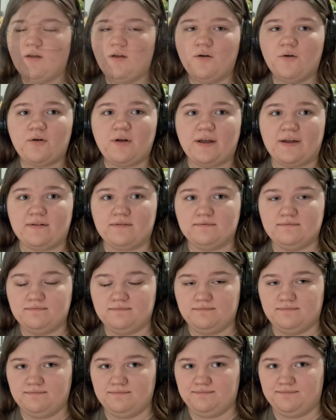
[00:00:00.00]
Okay.
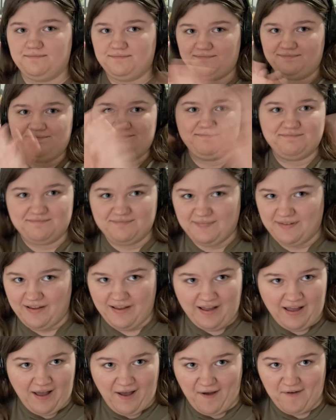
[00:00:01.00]

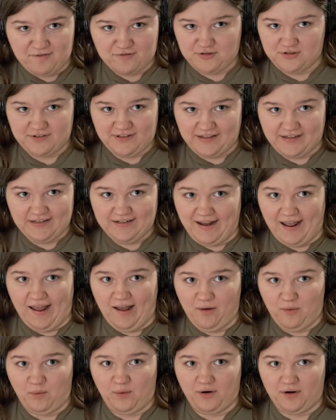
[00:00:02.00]
After, like, an
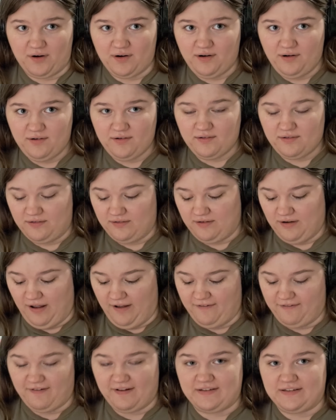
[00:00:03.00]
hour,
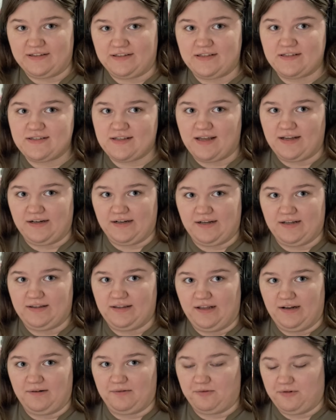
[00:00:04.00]
I finally decided
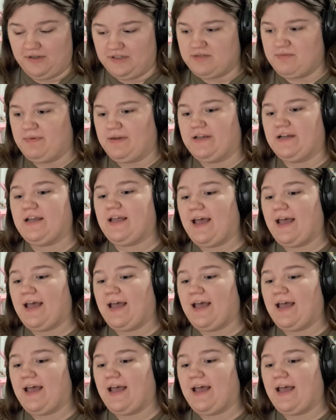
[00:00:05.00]
that I'm going to make a